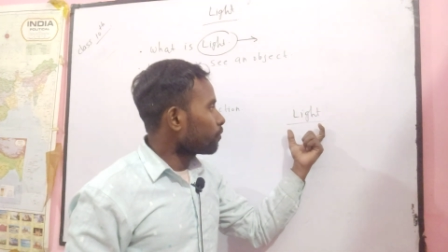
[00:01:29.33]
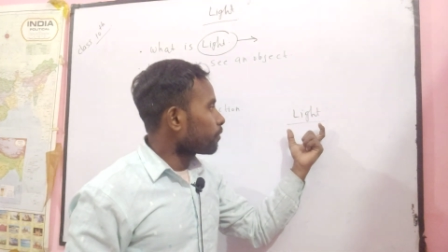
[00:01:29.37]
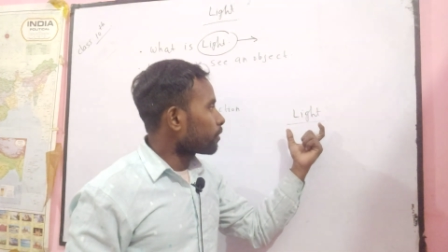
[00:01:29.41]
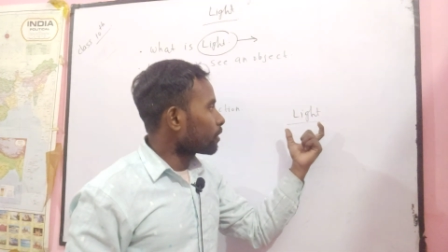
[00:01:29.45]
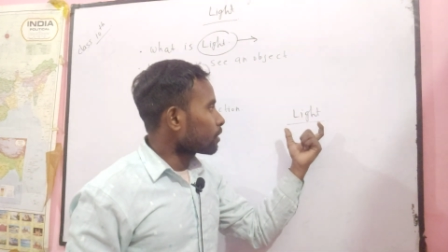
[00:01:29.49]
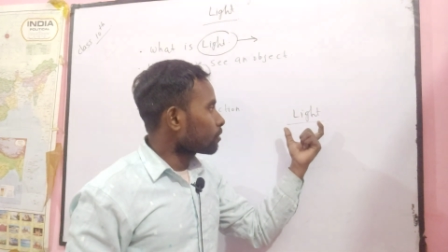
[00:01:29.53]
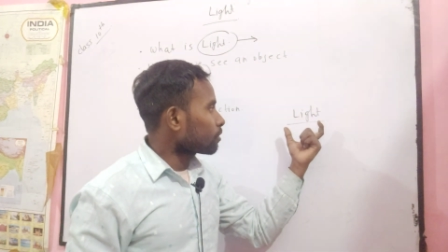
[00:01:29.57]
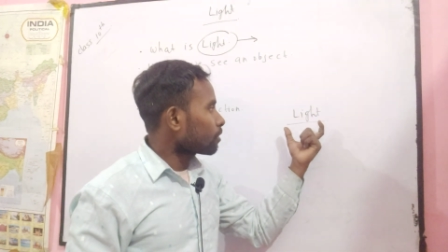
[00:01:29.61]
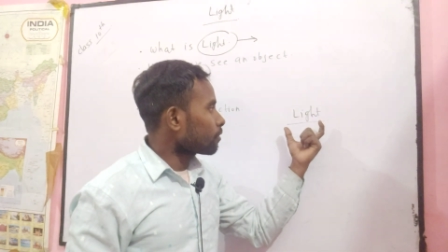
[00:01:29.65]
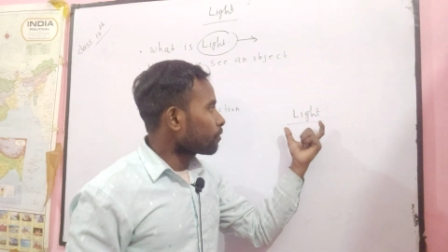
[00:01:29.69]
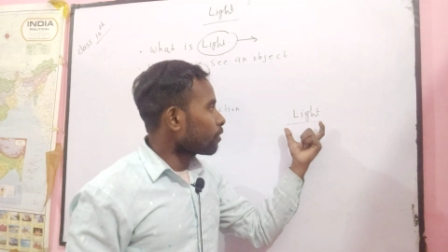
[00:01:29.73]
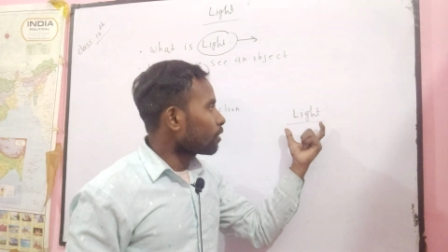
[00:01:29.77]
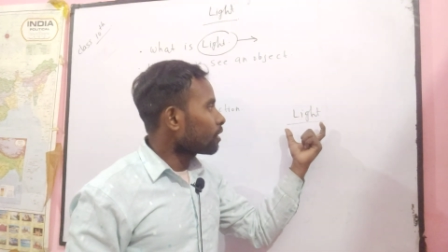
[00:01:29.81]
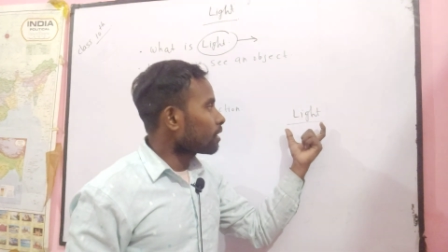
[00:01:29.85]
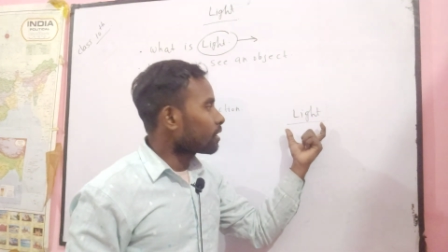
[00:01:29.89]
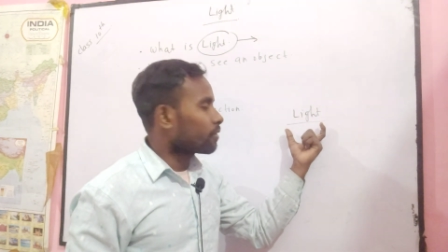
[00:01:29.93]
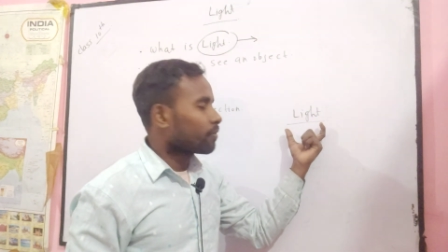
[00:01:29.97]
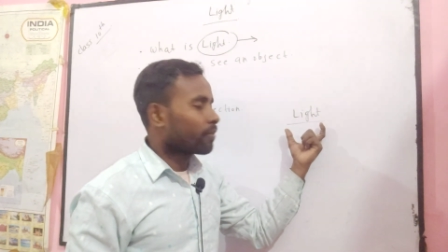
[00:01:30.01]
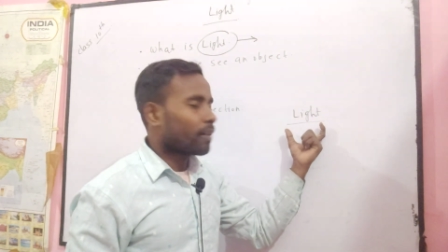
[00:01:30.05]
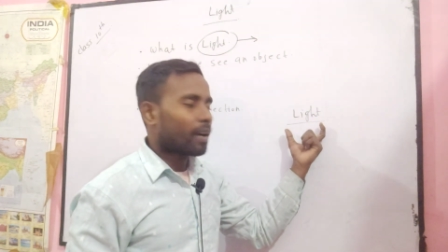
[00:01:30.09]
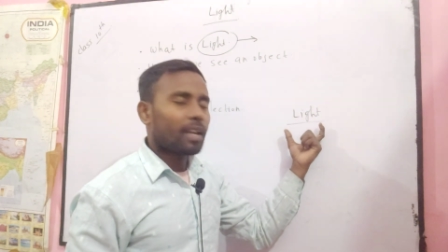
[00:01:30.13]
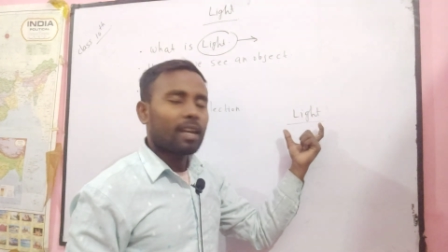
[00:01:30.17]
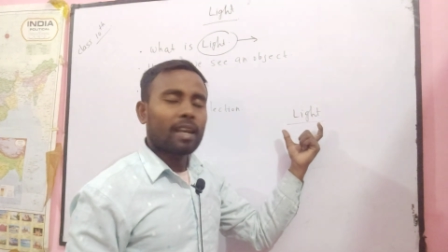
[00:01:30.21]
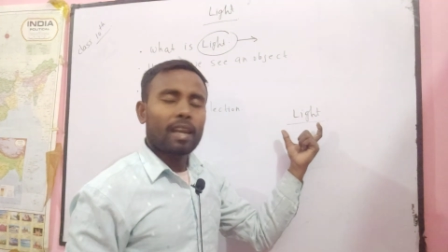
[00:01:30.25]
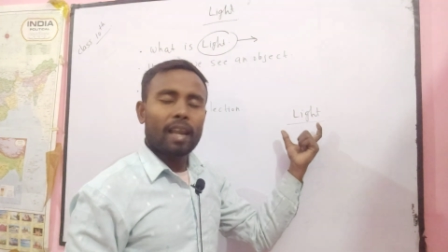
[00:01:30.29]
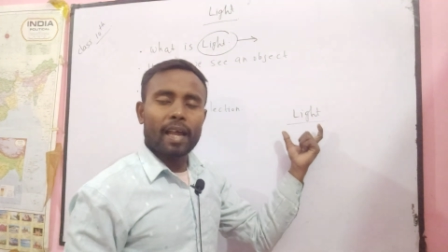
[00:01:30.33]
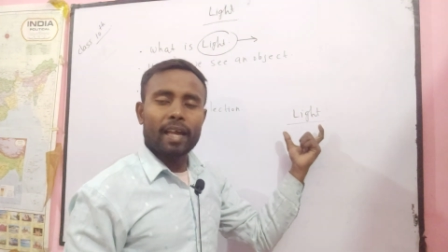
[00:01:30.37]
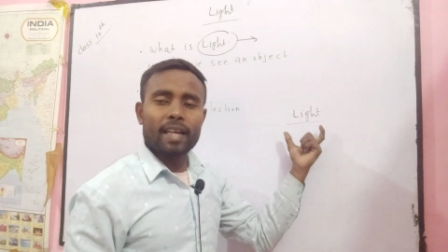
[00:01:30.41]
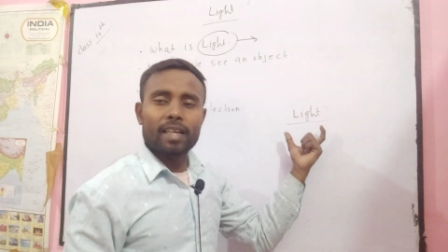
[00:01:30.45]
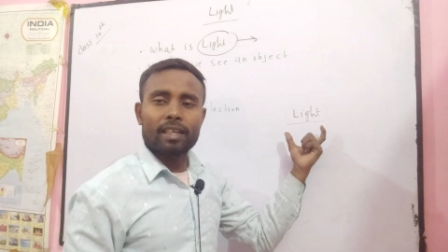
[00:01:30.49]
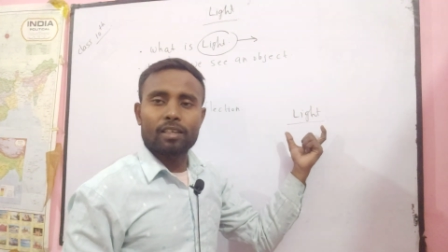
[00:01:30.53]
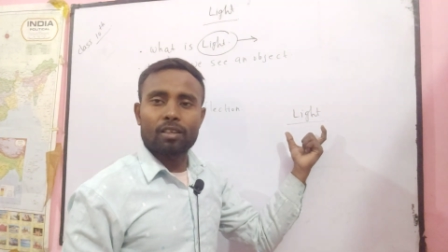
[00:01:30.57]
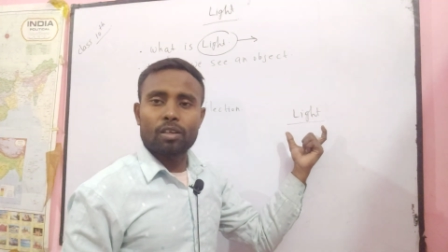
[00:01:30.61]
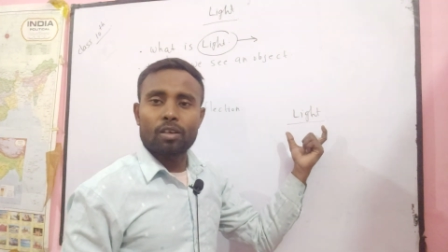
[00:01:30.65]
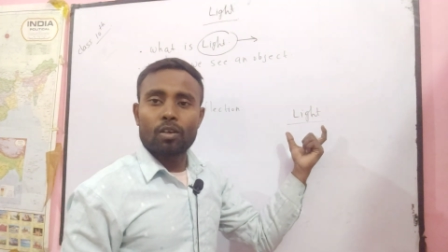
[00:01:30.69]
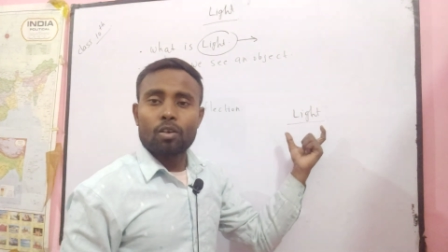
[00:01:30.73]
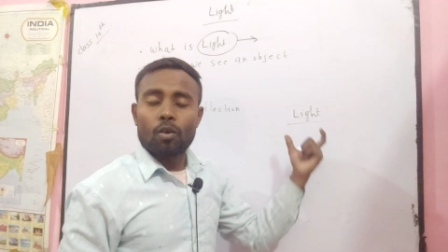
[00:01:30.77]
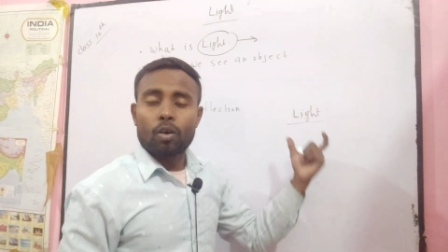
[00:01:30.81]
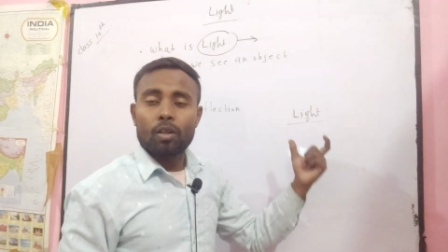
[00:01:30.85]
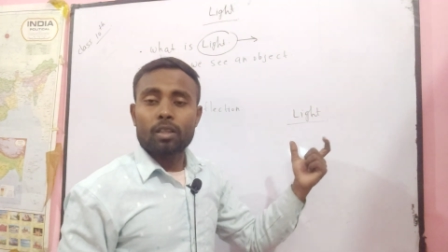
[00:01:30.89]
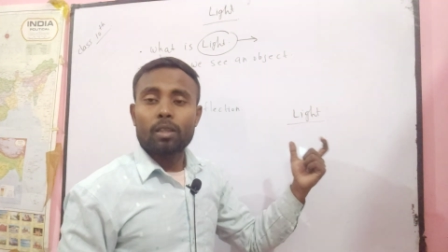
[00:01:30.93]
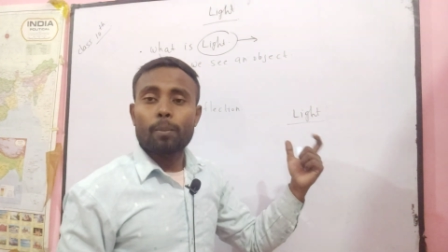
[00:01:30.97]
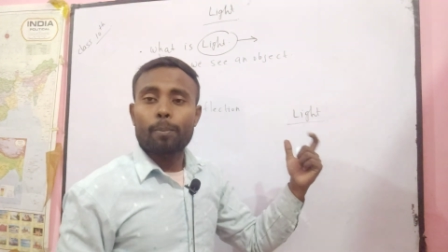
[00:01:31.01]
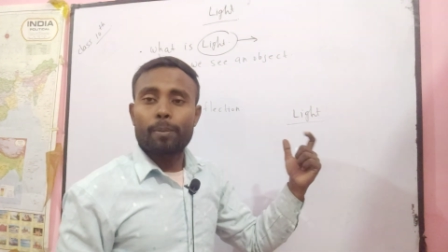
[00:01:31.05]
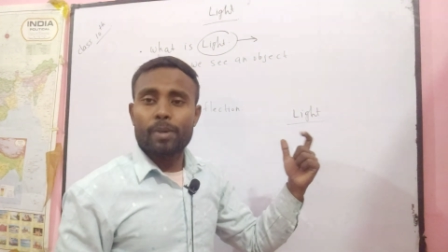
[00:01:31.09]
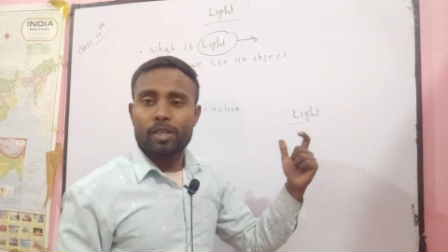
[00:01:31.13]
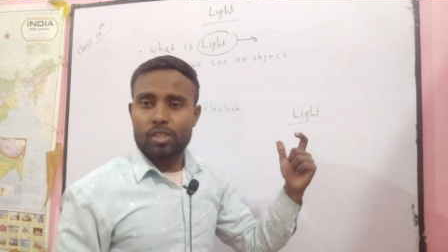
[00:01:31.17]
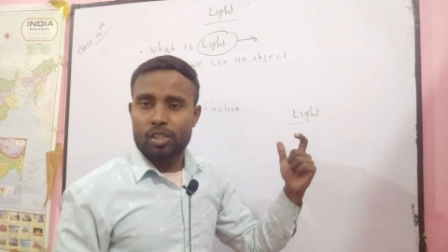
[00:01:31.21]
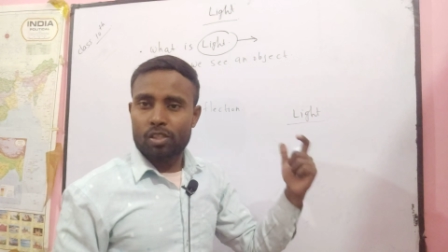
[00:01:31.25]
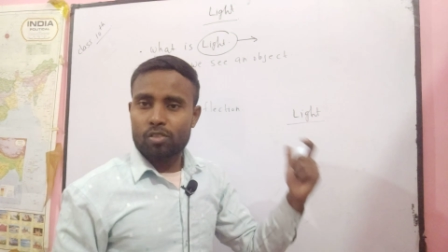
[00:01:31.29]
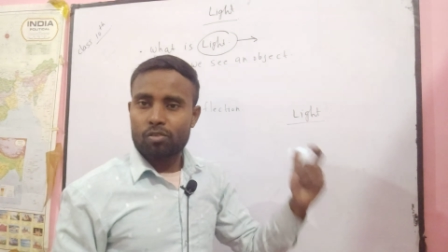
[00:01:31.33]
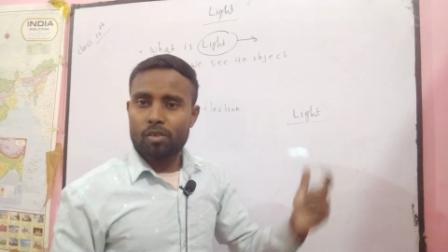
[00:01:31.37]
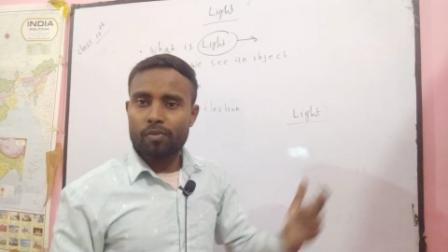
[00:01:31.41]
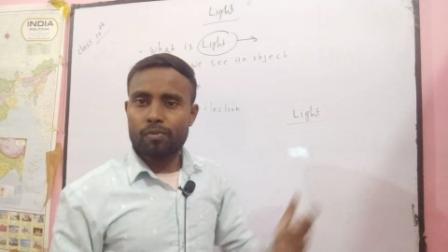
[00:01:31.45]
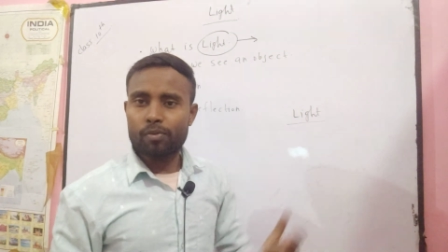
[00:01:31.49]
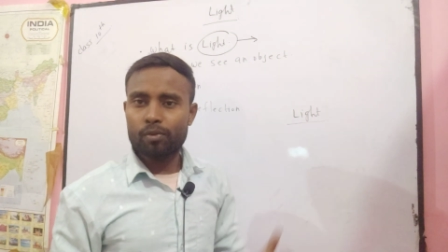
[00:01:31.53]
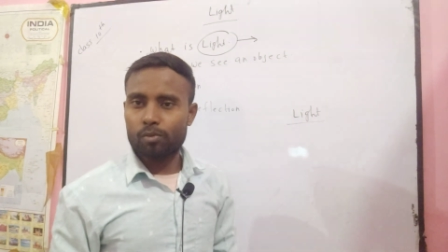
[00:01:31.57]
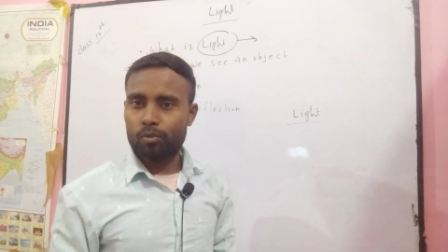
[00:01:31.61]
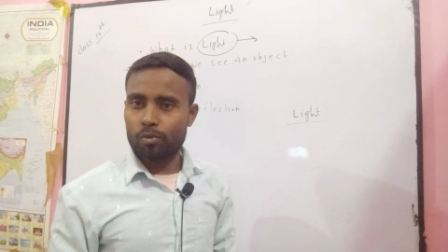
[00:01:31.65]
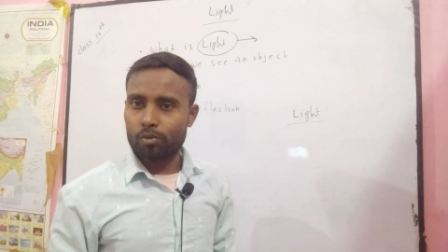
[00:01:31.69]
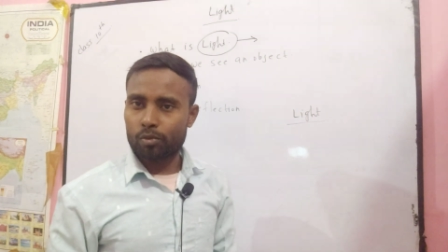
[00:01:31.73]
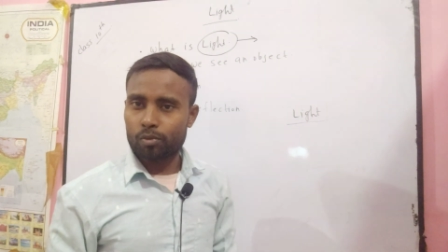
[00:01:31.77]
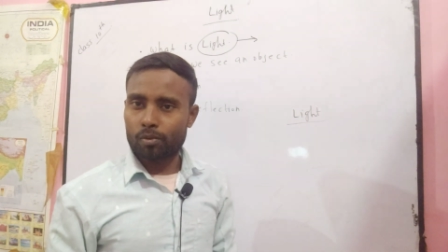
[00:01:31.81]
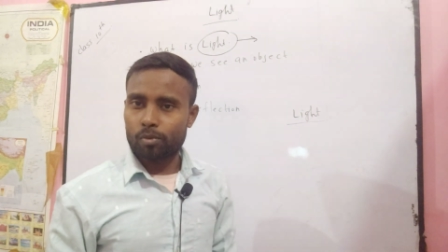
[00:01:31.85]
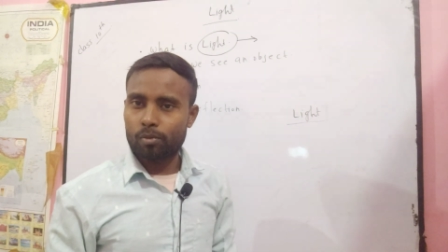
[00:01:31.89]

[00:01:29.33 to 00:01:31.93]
first of all define light on the basis of use.